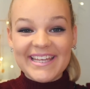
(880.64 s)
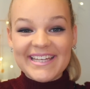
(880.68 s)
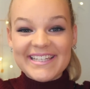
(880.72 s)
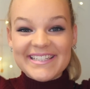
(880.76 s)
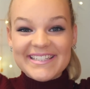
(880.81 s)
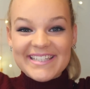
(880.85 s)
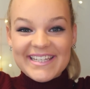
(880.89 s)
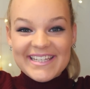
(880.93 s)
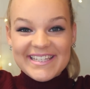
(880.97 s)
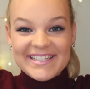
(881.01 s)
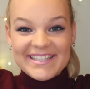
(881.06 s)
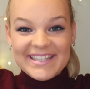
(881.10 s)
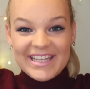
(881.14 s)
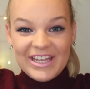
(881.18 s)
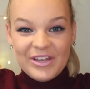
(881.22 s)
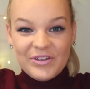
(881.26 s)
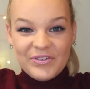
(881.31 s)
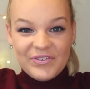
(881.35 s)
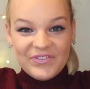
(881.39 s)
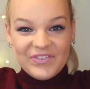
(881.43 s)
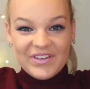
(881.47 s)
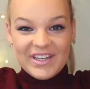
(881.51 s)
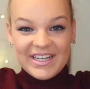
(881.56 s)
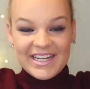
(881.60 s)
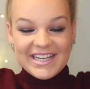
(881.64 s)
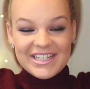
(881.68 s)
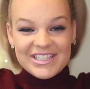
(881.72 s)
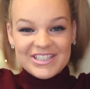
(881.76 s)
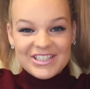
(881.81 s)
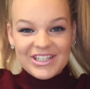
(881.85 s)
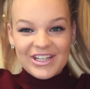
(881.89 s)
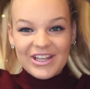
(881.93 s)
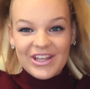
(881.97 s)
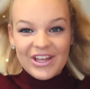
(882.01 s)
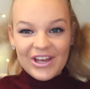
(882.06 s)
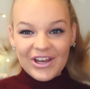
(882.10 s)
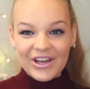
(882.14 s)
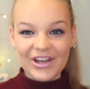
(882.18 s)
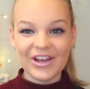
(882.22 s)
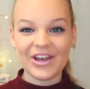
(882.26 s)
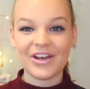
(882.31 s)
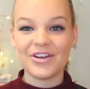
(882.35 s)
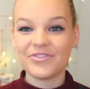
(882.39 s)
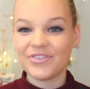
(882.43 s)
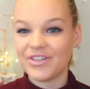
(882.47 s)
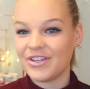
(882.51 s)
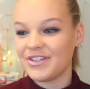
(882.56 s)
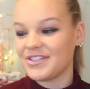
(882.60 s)
this is the finished look
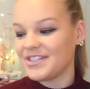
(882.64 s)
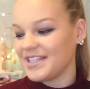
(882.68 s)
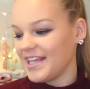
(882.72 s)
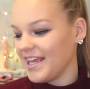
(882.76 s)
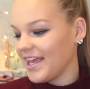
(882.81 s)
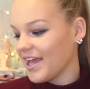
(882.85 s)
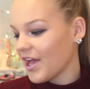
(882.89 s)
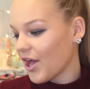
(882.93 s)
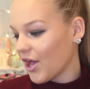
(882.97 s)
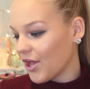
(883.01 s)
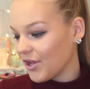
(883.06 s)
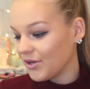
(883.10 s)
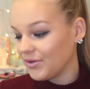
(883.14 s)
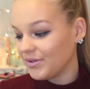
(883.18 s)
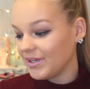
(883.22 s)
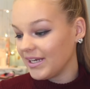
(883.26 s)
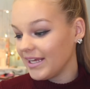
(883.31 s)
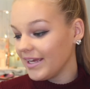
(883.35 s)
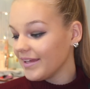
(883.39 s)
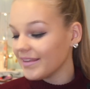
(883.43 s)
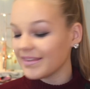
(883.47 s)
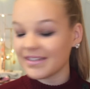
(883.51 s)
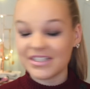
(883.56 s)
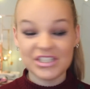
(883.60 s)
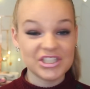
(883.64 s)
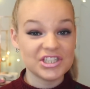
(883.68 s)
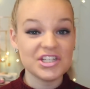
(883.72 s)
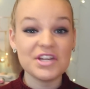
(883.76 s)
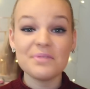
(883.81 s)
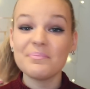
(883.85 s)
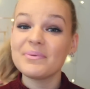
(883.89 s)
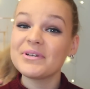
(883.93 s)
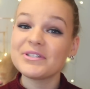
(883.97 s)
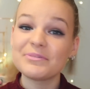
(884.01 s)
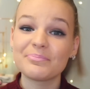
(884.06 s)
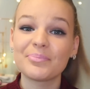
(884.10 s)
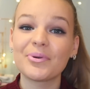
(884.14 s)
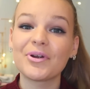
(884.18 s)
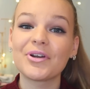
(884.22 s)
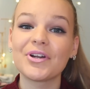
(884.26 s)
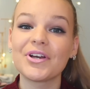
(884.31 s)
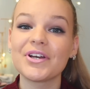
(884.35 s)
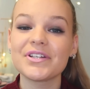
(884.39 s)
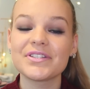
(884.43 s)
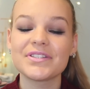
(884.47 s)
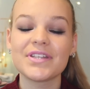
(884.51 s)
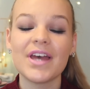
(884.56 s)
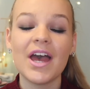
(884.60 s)
of using only the cheapest
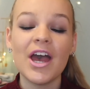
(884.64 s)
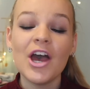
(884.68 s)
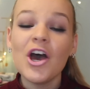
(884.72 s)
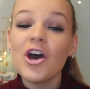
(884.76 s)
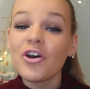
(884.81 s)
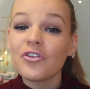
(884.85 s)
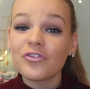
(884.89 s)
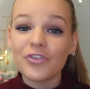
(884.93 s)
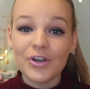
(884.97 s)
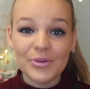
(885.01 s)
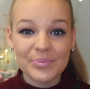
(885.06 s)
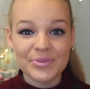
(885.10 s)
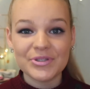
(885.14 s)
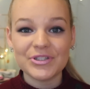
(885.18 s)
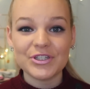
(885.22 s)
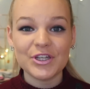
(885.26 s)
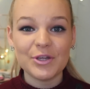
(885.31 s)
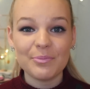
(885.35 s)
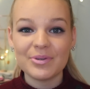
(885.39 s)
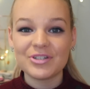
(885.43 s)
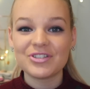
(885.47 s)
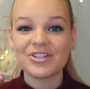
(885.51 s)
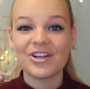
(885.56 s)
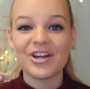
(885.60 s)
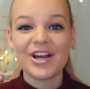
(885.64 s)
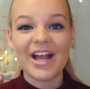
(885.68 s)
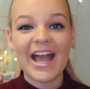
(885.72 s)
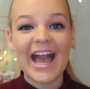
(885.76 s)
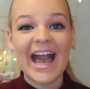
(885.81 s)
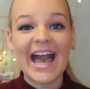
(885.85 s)
products from Superdrug,